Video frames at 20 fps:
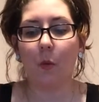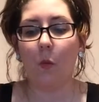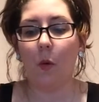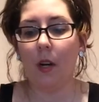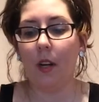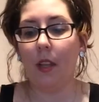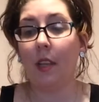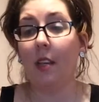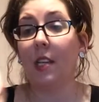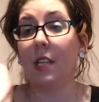
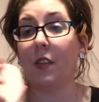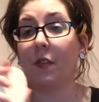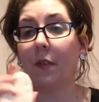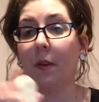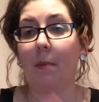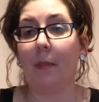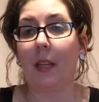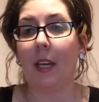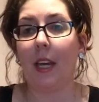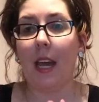one of these
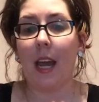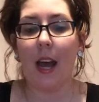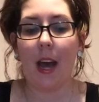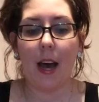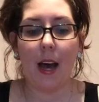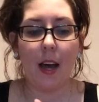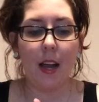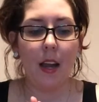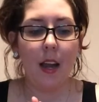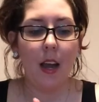from
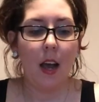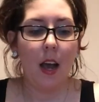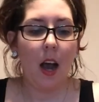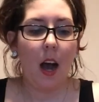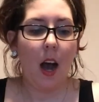Leanne,